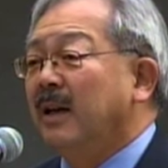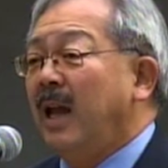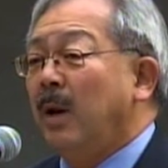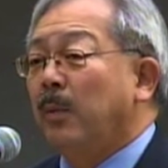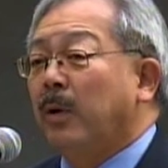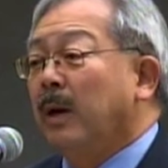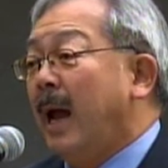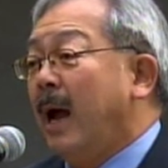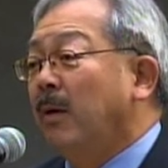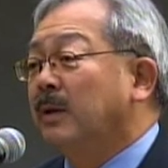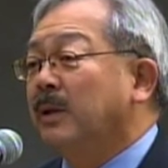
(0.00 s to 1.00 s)
and we're
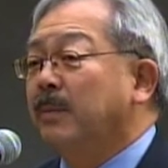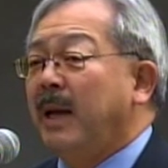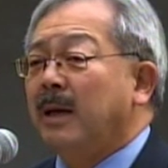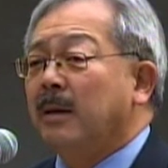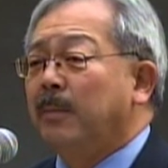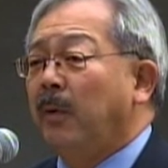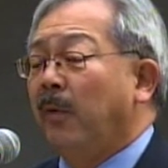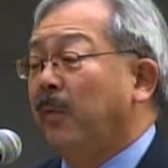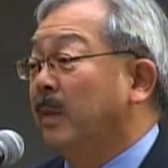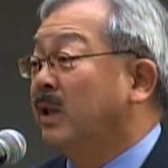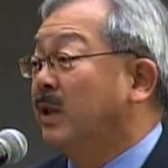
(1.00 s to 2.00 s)
allowed to make
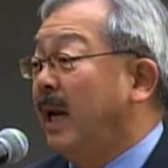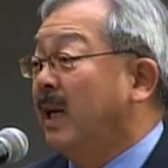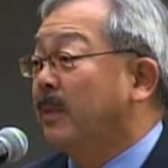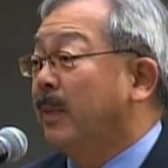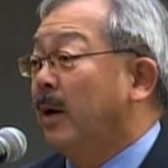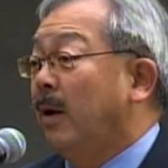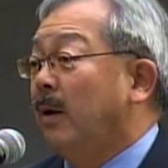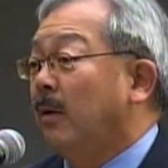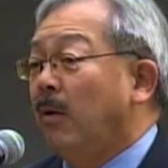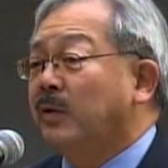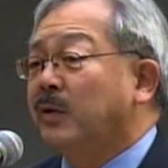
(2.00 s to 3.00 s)
both mistakes, but
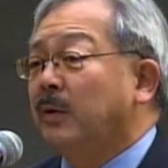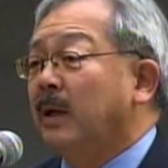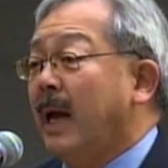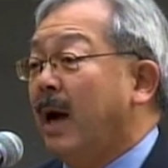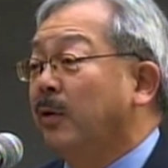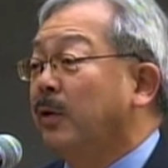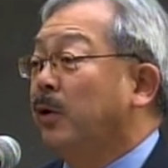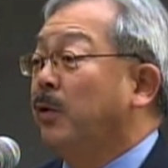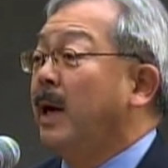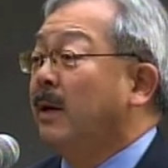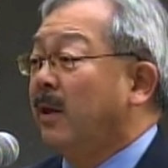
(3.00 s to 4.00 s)
also allowed to
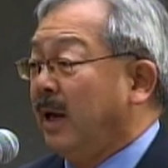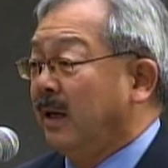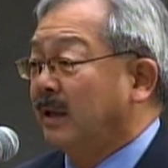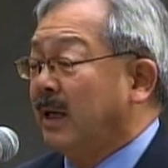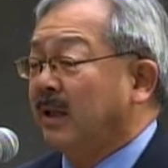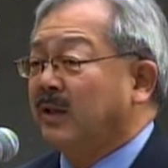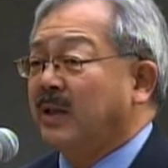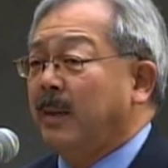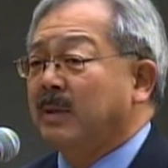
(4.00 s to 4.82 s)
create things at the same